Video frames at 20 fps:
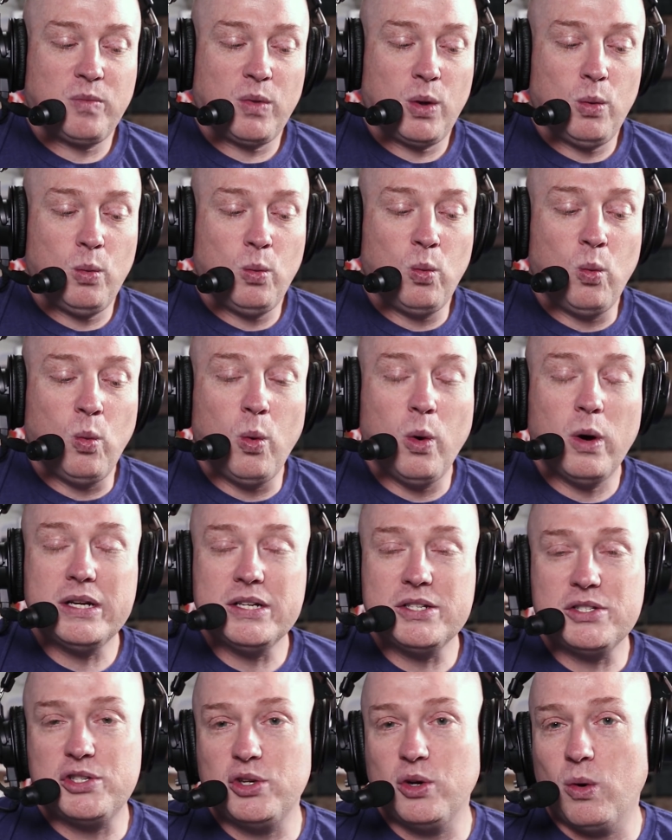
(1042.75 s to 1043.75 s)
what
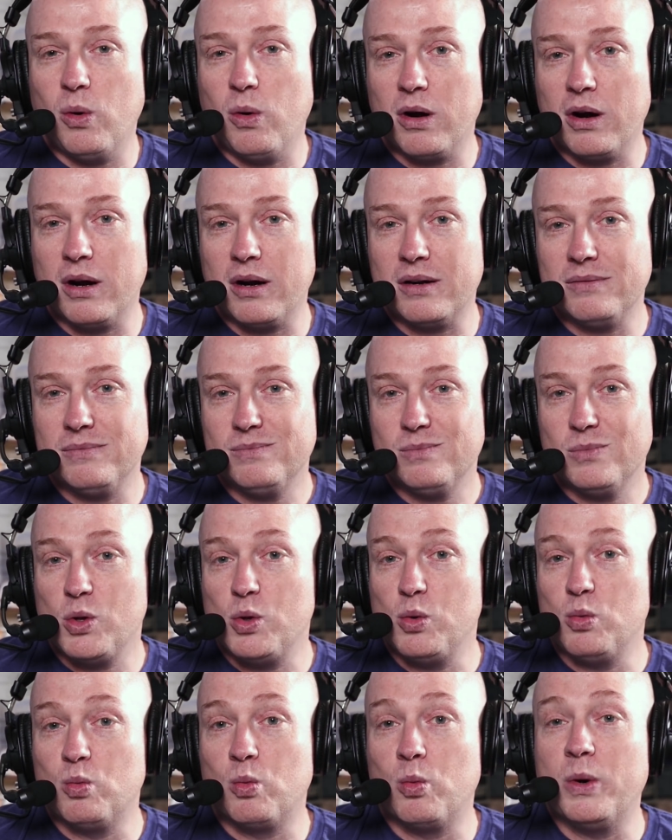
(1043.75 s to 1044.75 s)
is your
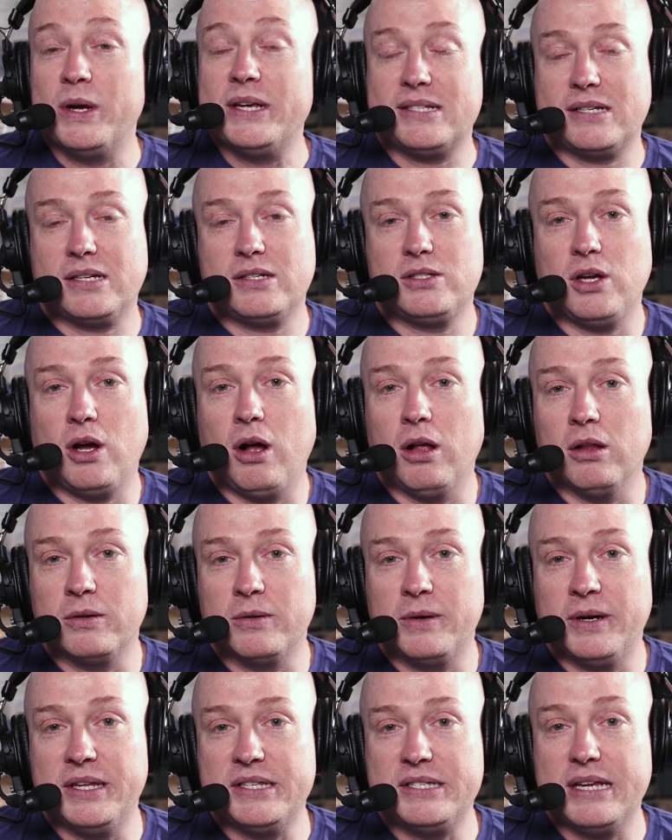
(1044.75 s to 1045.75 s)
risk
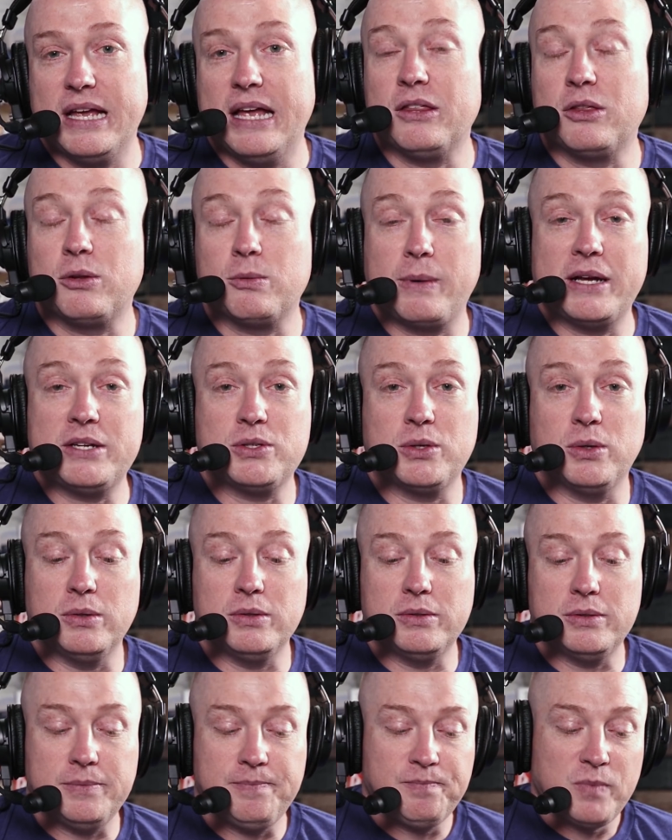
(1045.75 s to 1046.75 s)
tolerance and
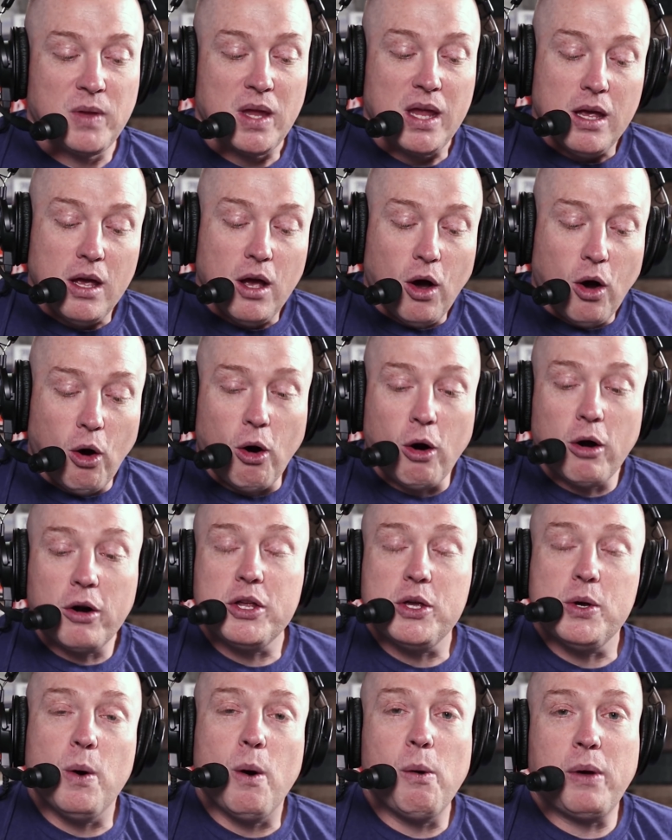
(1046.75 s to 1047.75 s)
threshold are
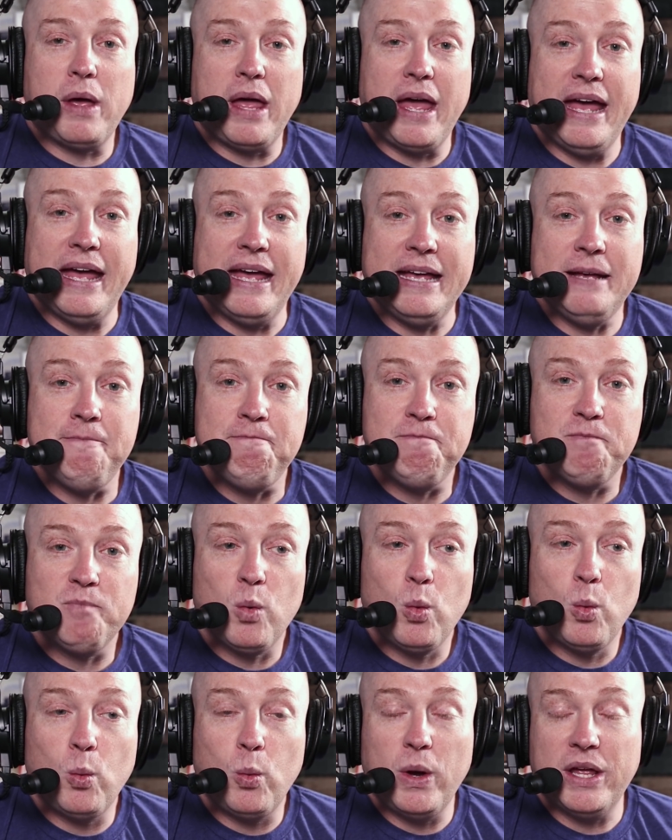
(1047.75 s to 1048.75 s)
you okay
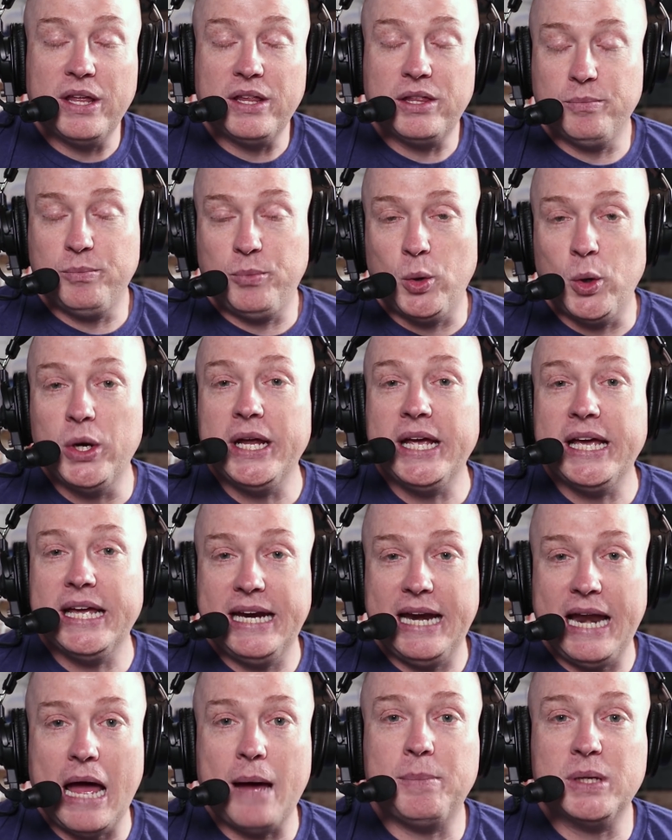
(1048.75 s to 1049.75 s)
with putting in
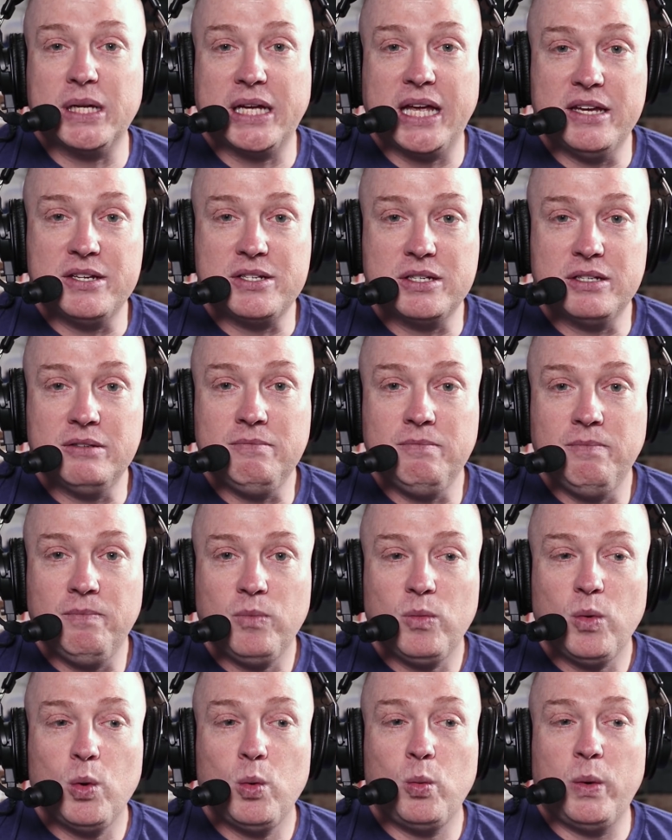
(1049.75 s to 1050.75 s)
an application
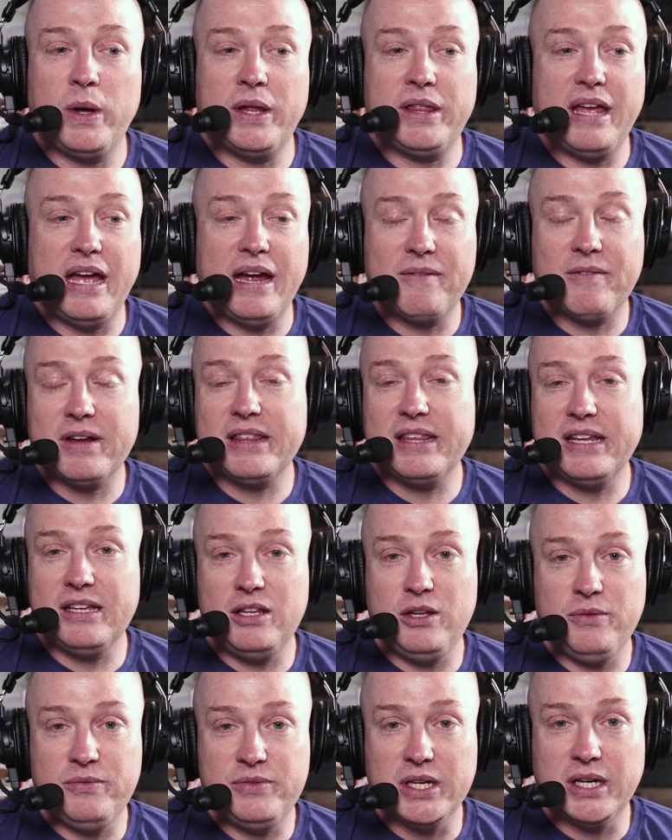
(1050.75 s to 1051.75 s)
with everything
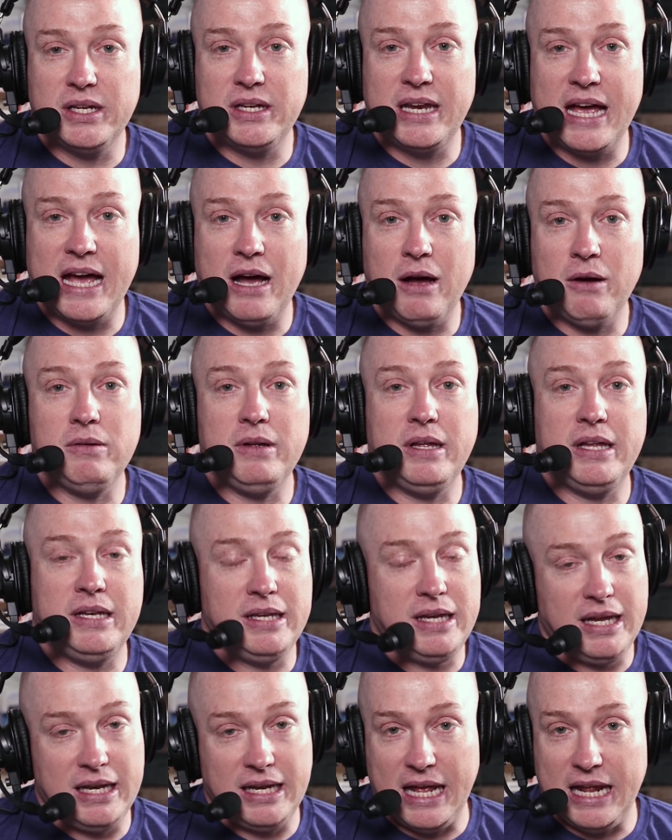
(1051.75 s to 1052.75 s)
that you've done now
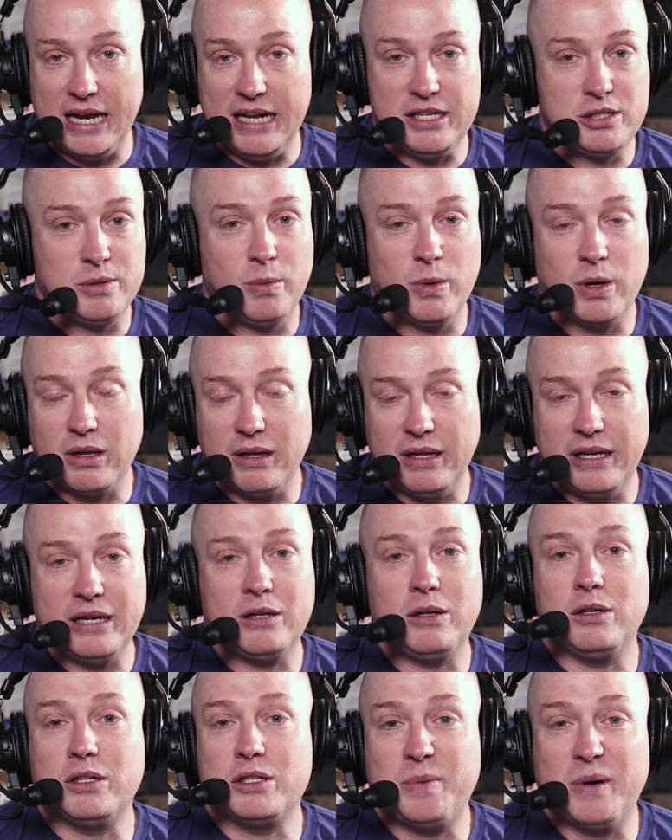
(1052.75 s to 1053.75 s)
and, and getting some more
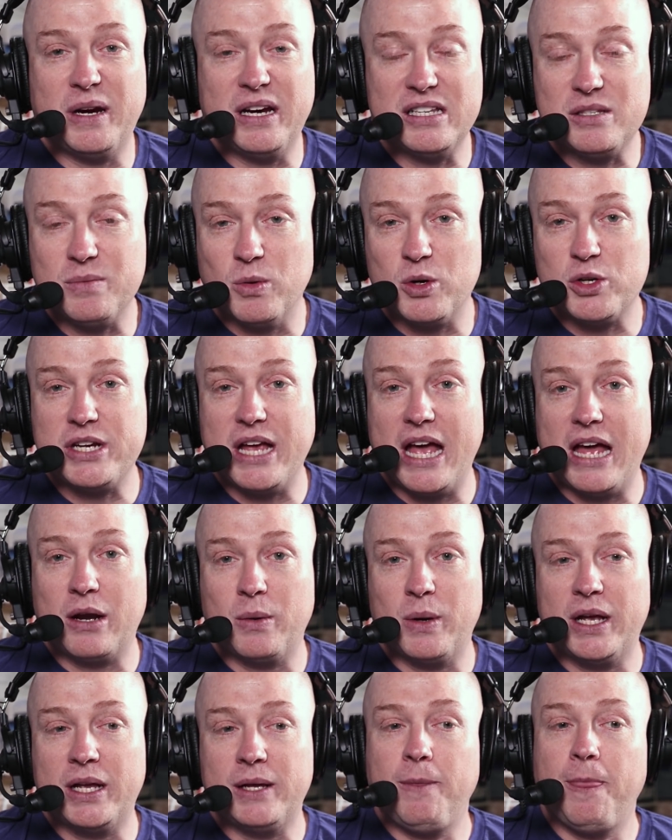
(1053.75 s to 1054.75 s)
clinical experience more
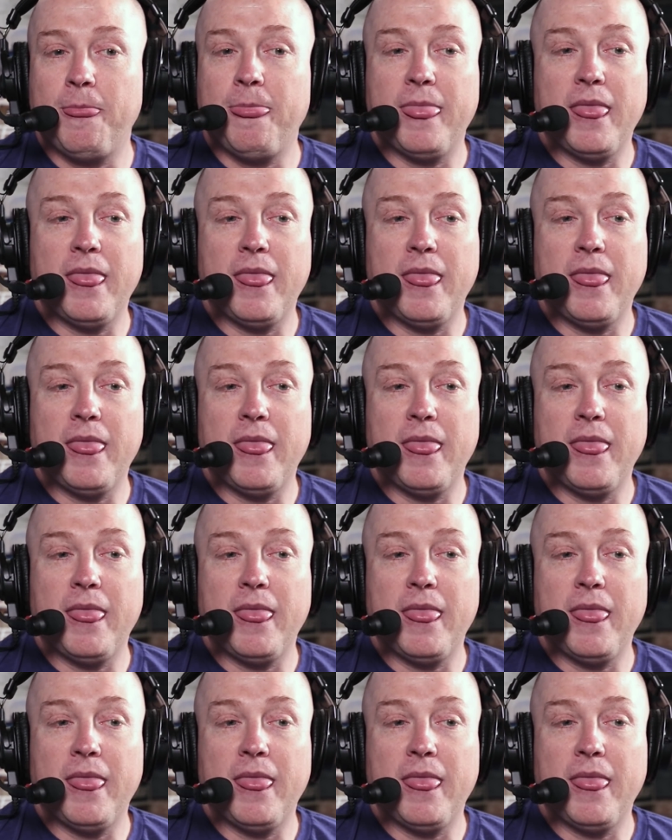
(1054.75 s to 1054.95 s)
shadowing